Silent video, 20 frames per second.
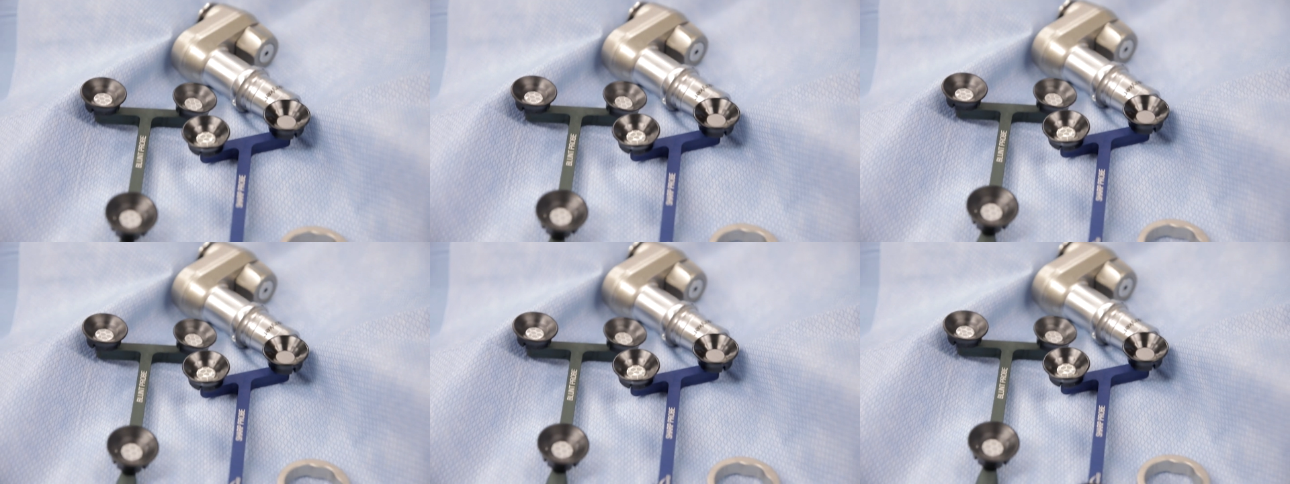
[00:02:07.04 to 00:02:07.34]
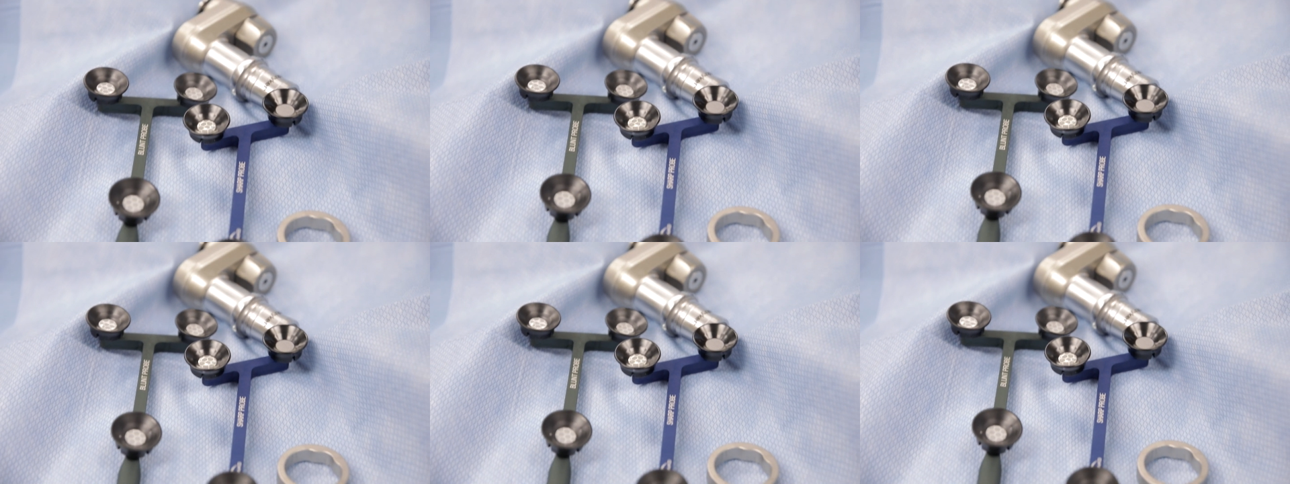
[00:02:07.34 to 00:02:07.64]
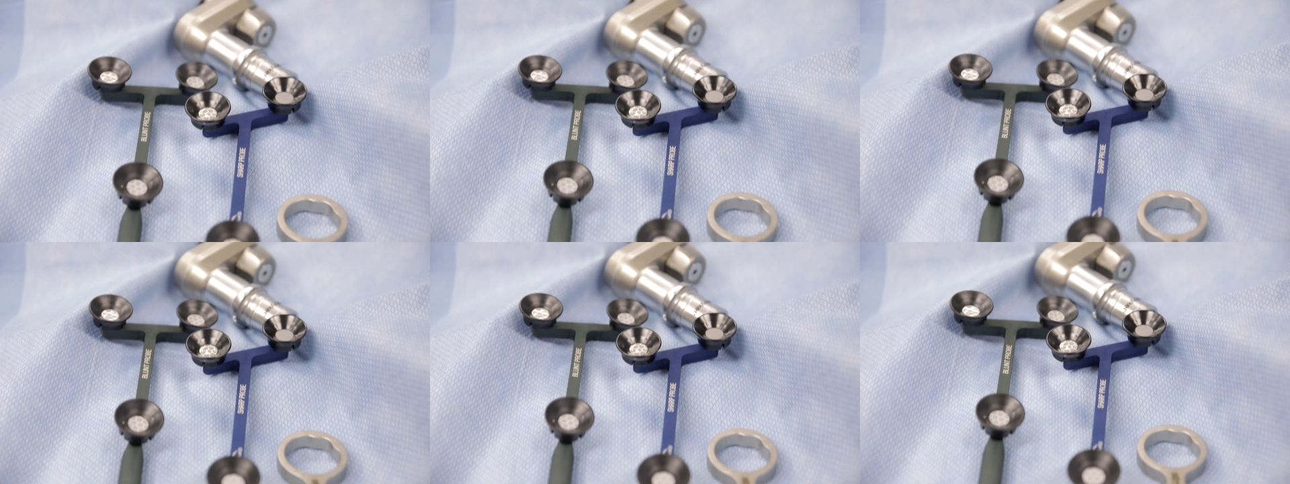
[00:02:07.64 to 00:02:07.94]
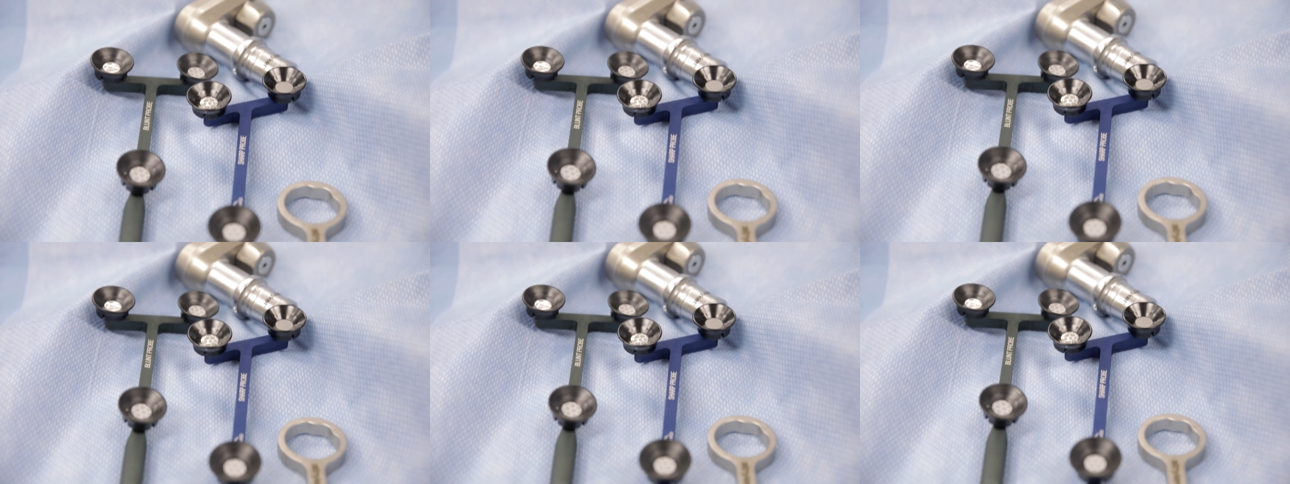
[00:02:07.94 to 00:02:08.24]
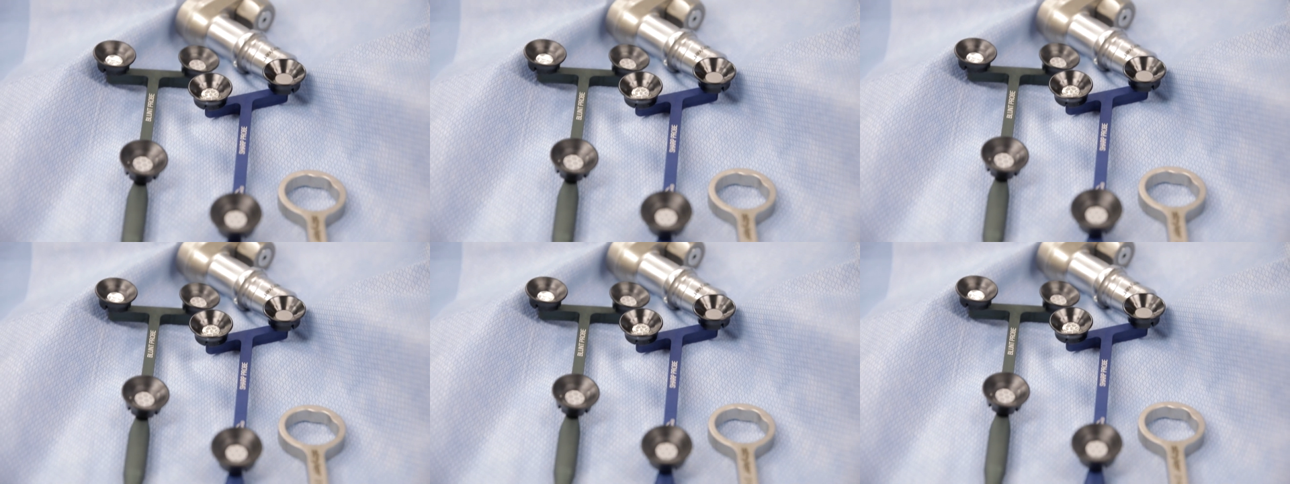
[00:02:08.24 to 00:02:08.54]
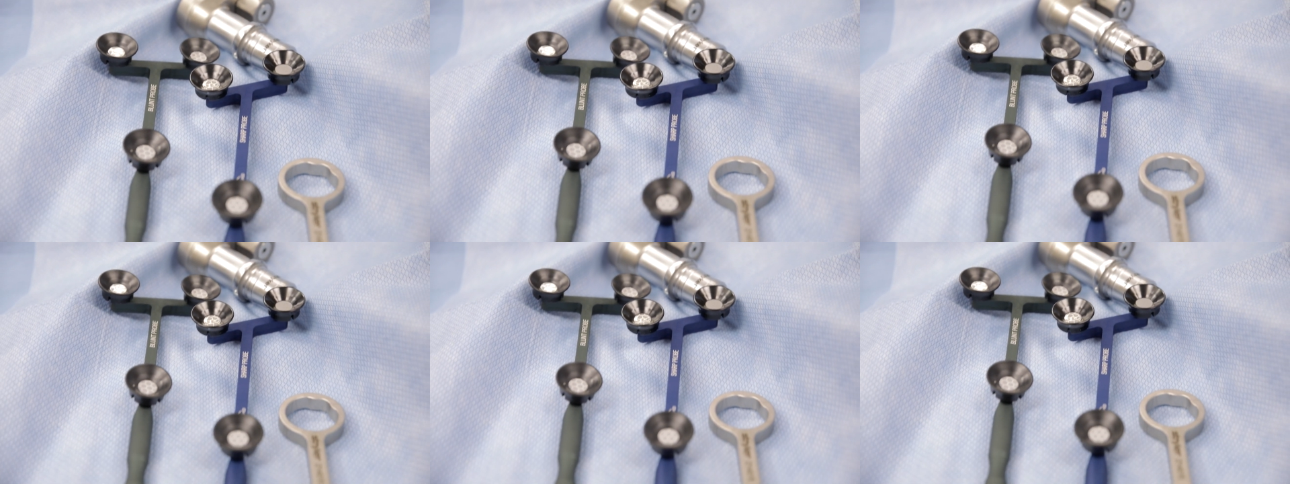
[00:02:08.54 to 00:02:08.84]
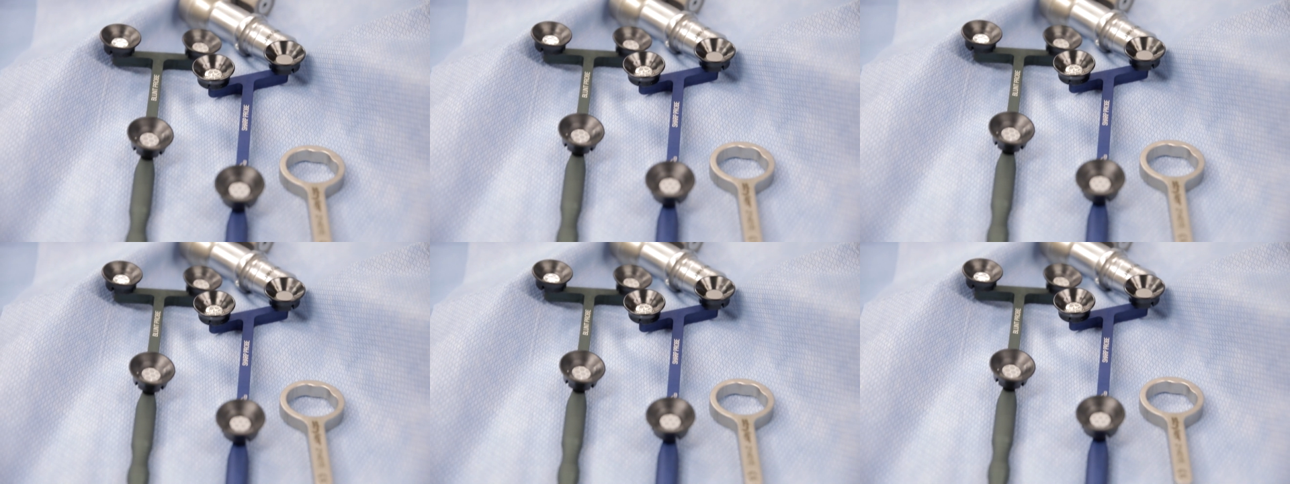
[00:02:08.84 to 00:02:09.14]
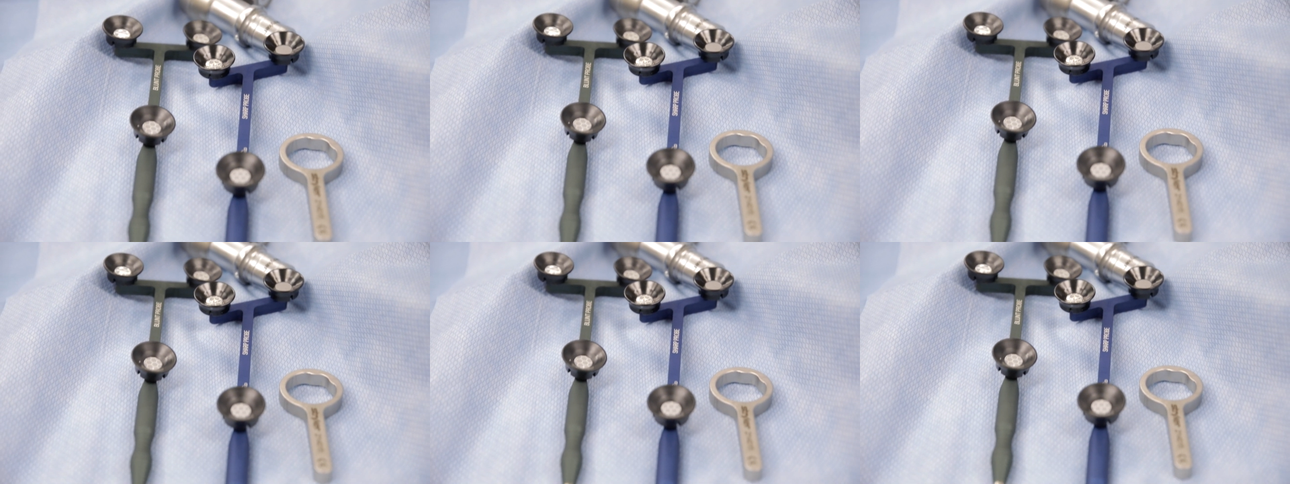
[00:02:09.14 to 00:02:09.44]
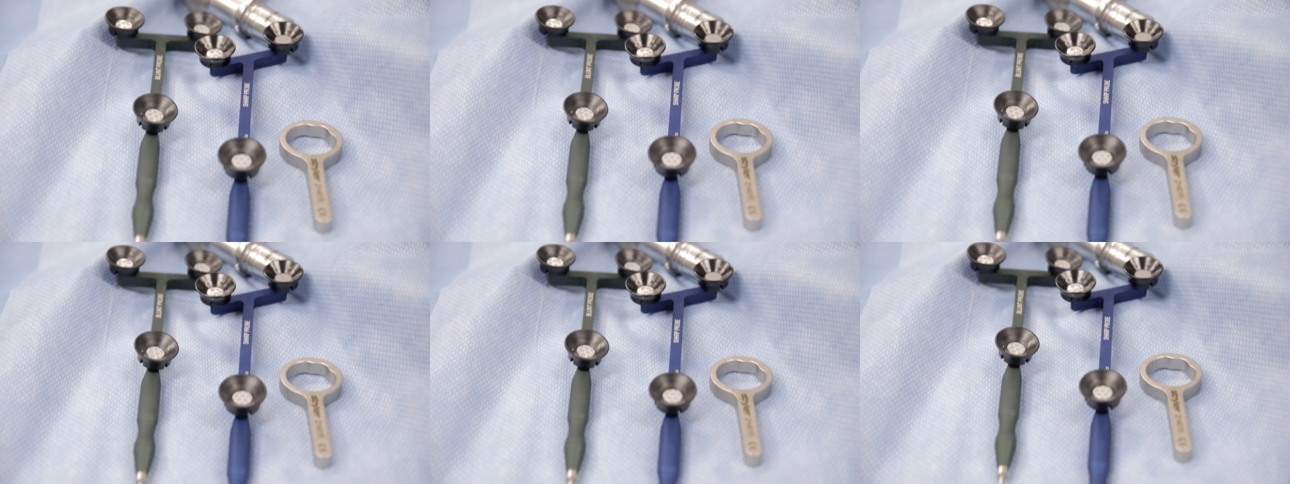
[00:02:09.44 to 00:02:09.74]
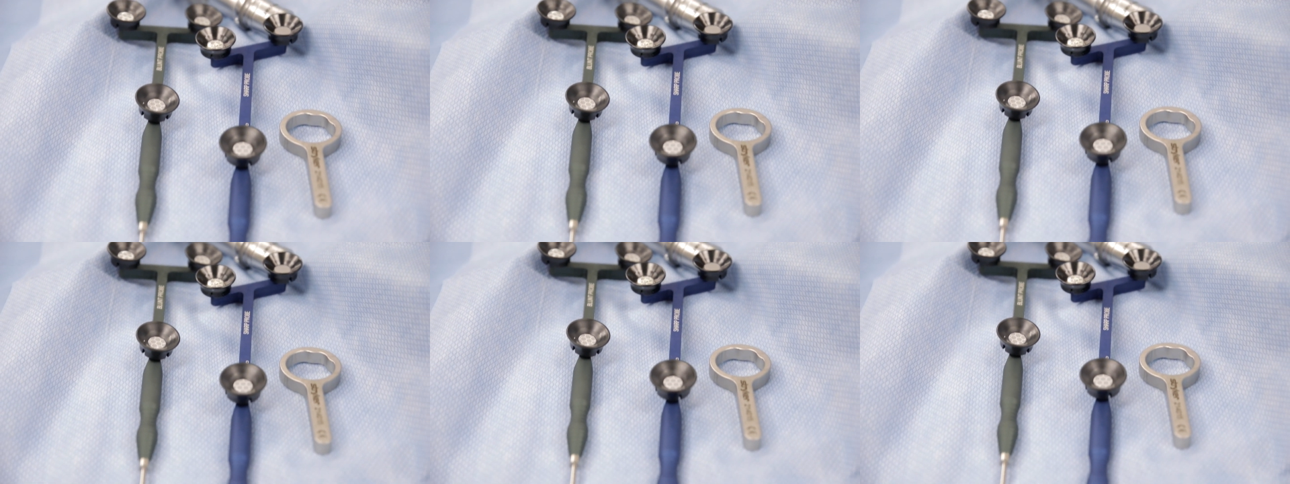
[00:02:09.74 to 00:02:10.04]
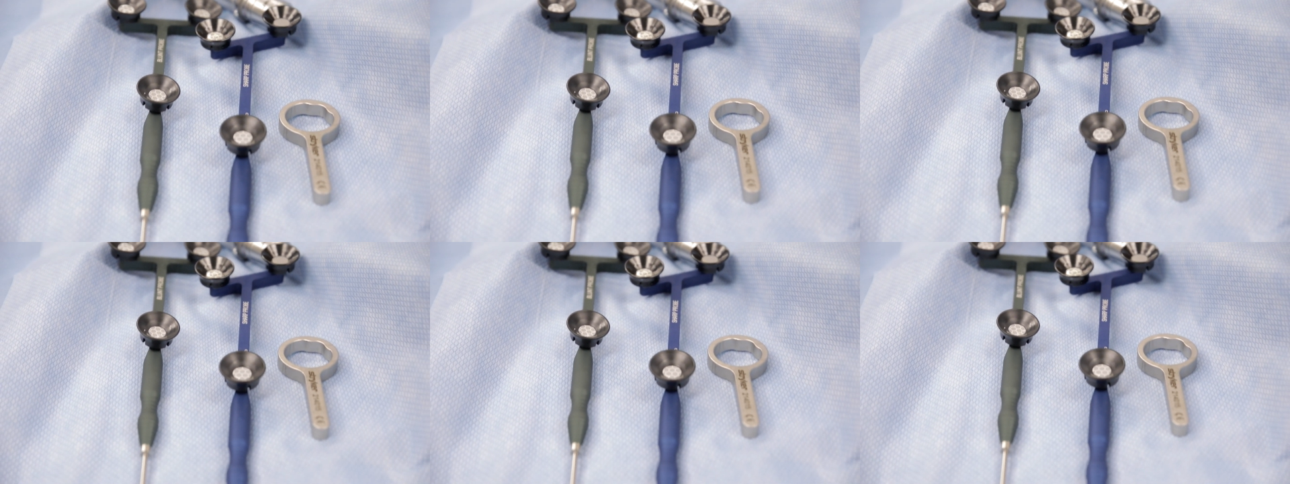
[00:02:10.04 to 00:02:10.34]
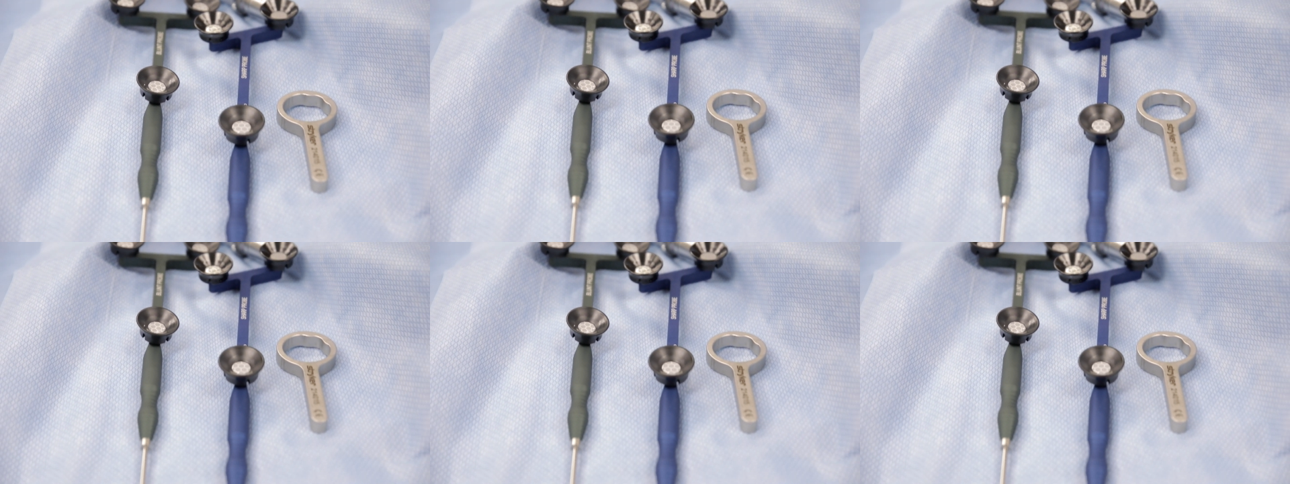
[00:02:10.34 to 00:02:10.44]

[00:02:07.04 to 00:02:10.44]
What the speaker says: Nobody's mouth can be seen.